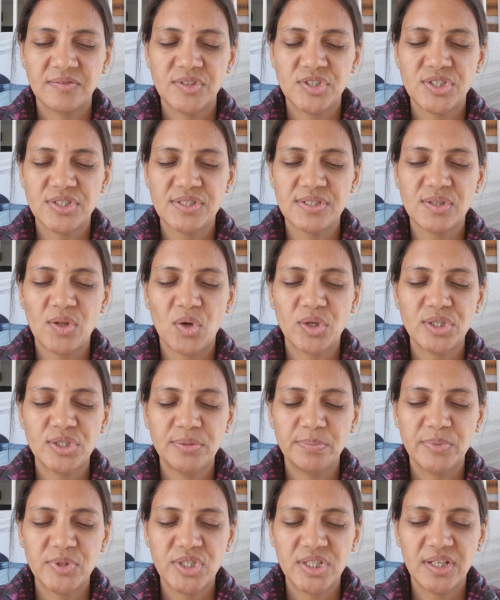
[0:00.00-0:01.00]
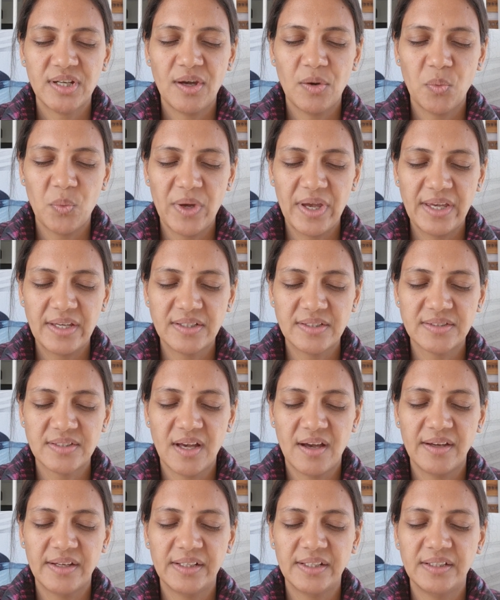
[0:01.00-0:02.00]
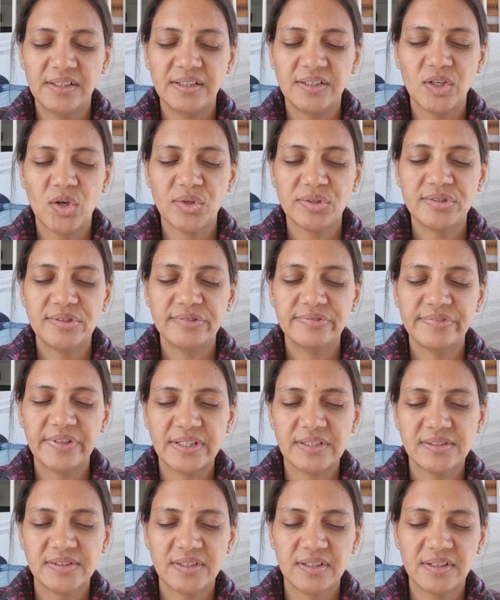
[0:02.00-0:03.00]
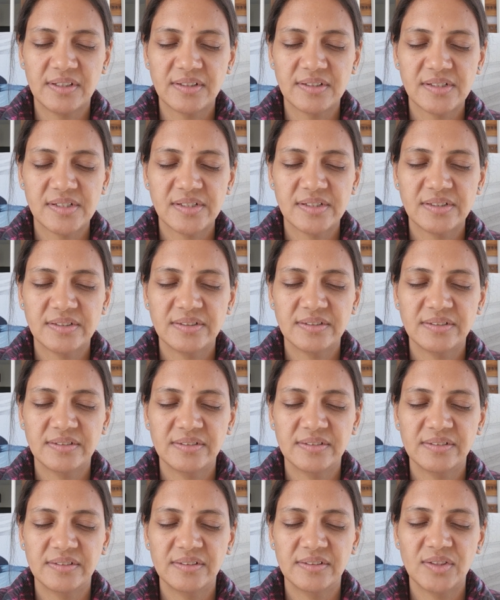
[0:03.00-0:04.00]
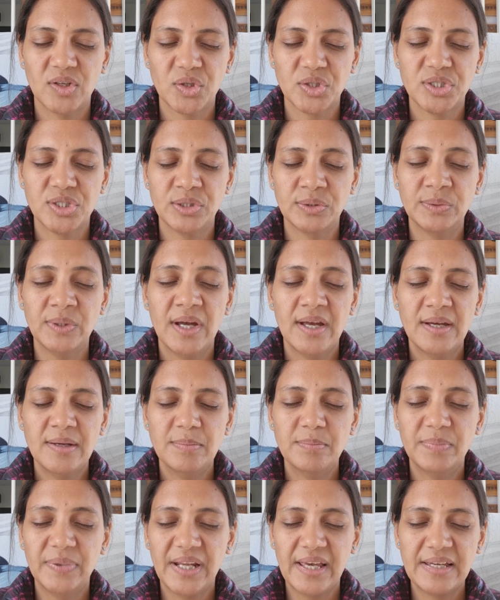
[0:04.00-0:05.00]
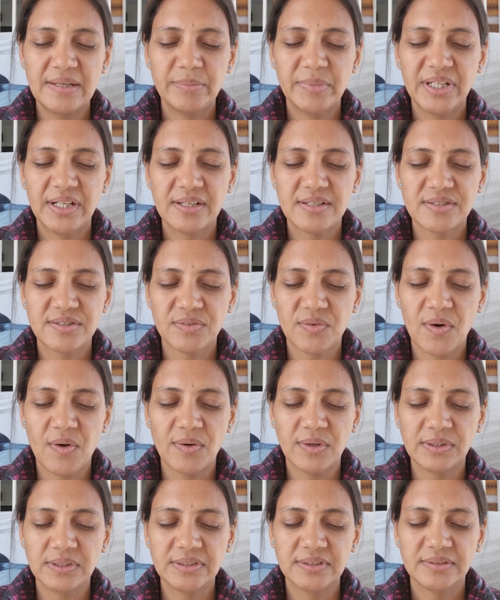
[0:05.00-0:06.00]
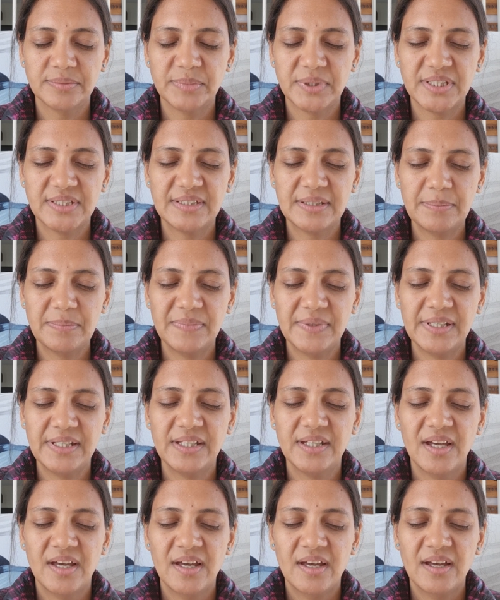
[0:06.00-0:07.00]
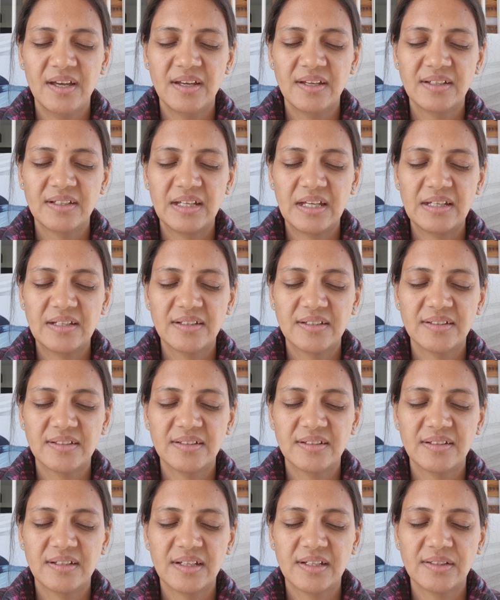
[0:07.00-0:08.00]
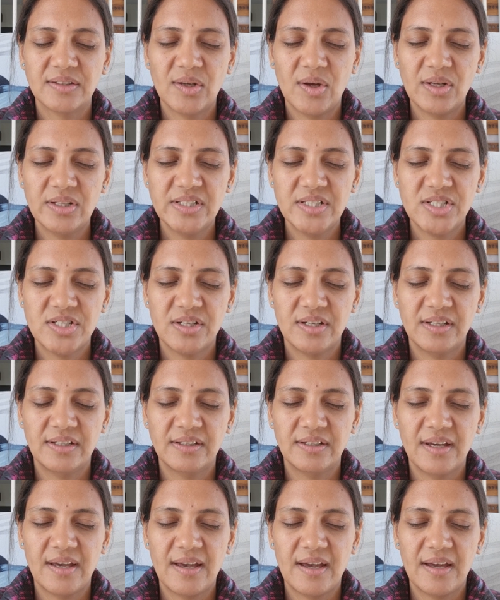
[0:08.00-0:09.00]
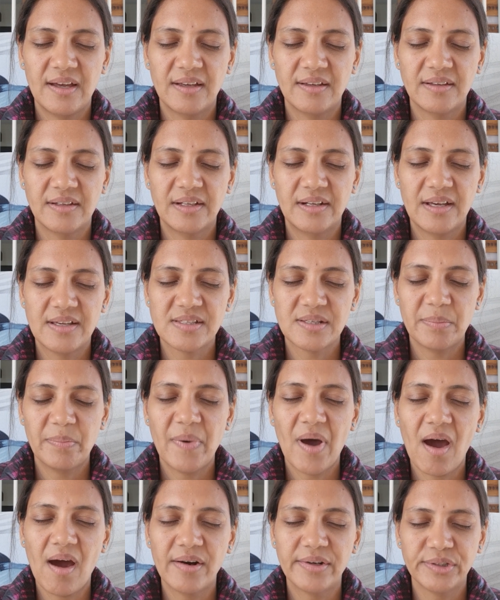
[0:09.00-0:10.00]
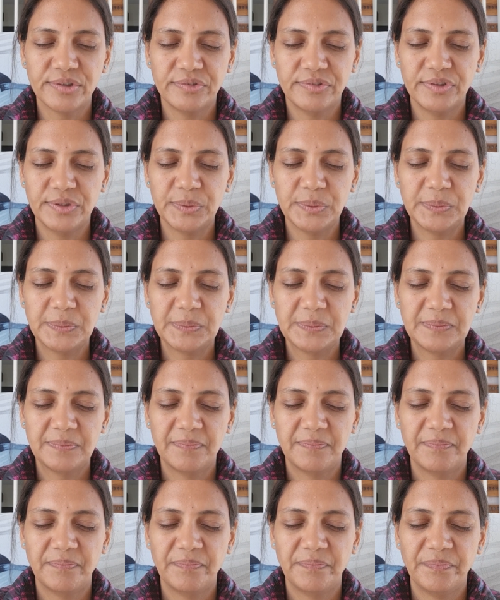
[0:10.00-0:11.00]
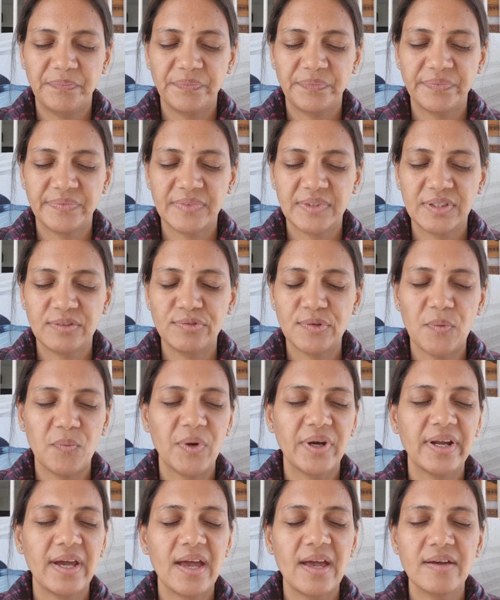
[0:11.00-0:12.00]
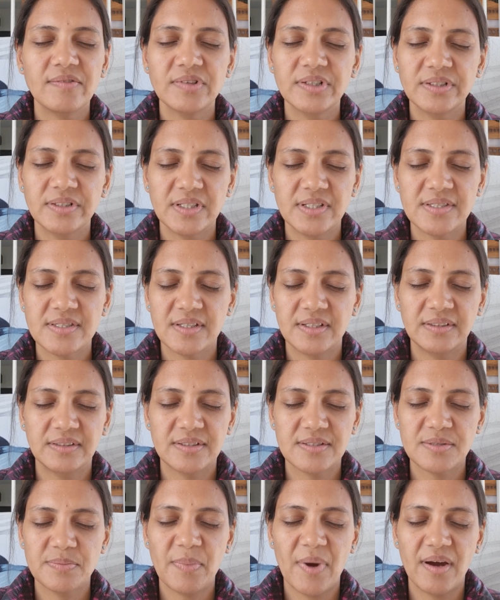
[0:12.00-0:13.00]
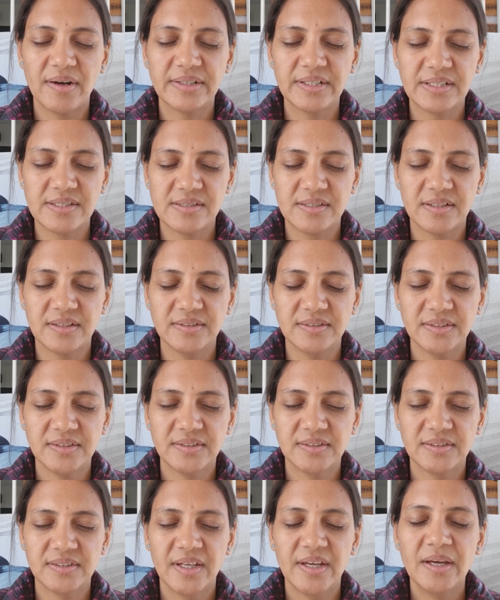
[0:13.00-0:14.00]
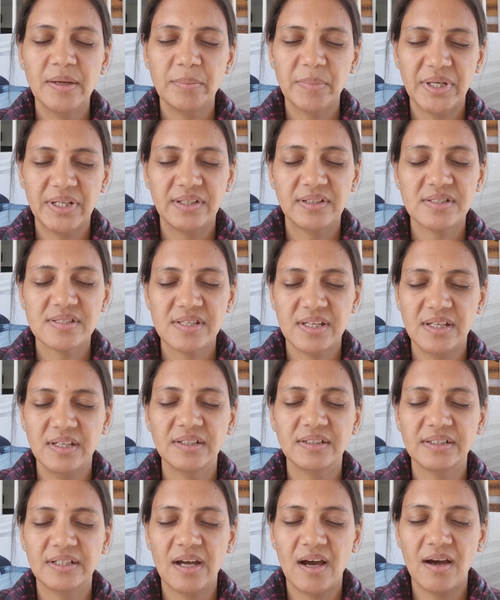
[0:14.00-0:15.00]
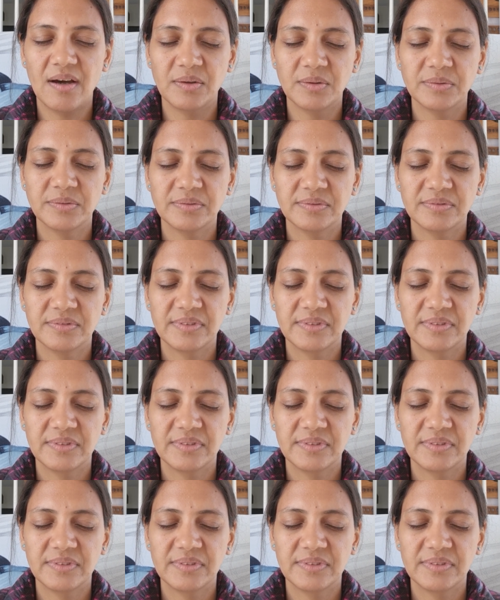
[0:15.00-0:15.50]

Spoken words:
which is not to pushing away anxiety, not to fix it, not to blame it as wrong, but simply acknowledging it as a part of you. For whatever reason this part exists, but it is here now.